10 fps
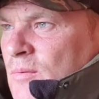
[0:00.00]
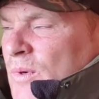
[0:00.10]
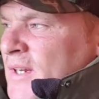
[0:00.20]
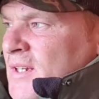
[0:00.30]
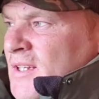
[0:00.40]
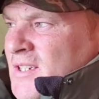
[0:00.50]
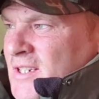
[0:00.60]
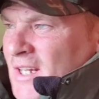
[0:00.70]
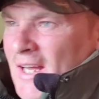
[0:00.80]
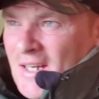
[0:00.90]
The wind has
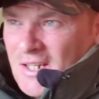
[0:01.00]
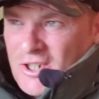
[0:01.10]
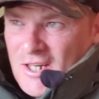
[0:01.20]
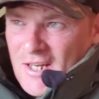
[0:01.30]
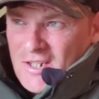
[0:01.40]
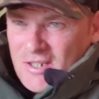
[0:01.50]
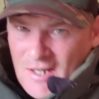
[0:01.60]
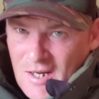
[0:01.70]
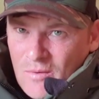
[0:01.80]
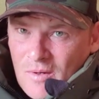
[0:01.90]
slightly changed
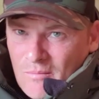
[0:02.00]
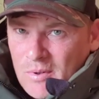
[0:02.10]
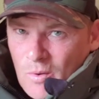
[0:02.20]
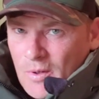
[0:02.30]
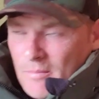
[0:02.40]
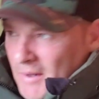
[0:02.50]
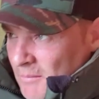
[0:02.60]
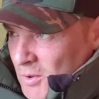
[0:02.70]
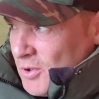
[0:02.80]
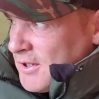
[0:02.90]
now and blowing a
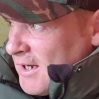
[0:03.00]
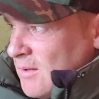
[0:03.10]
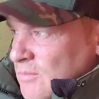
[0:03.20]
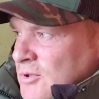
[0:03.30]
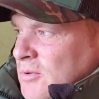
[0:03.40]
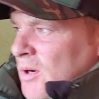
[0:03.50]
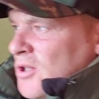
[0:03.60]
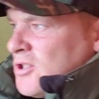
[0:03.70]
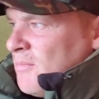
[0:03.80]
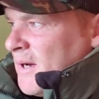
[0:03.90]
bit more down
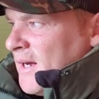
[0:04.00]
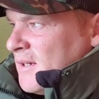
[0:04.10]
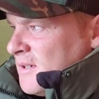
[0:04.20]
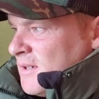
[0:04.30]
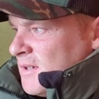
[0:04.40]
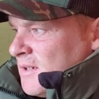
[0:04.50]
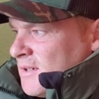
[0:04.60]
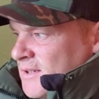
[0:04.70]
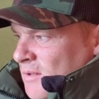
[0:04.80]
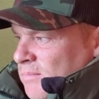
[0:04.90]
towards the bay,
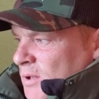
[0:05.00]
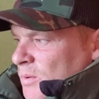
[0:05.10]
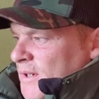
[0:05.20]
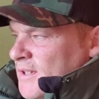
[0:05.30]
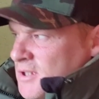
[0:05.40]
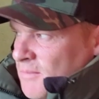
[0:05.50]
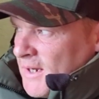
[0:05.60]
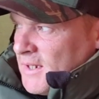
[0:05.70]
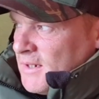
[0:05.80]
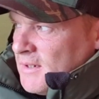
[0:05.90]
still blowing into
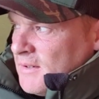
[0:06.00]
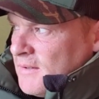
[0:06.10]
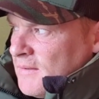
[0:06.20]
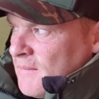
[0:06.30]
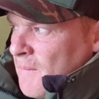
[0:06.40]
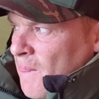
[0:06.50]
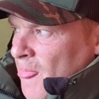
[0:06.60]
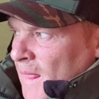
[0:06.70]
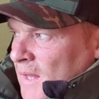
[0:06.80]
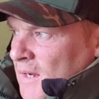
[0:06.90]
me.
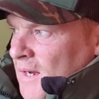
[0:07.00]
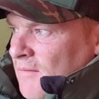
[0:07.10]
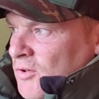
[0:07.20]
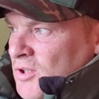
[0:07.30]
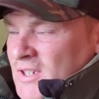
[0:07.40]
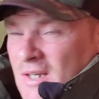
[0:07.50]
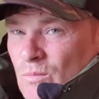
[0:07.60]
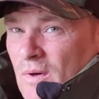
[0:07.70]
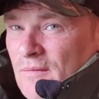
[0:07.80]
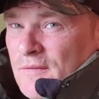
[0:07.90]
I've only
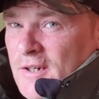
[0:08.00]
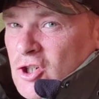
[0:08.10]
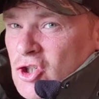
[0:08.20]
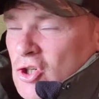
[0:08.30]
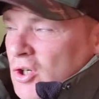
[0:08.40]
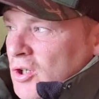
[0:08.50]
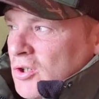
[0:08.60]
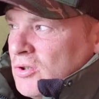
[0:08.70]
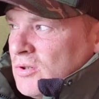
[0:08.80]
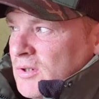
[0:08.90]
seen one fish
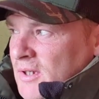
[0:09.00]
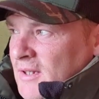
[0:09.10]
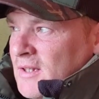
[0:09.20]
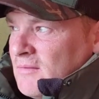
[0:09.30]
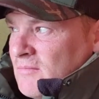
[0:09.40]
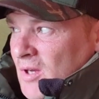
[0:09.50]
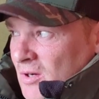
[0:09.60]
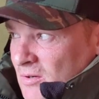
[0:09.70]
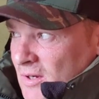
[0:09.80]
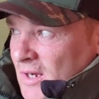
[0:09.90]
show in
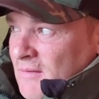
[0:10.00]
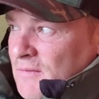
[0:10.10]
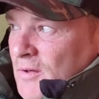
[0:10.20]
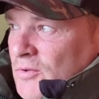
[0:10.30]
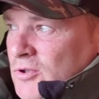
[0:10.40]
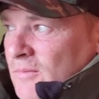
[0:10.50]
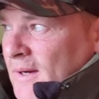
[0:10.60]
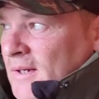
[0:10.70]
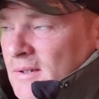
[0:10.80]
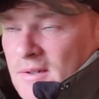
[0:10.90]
front of me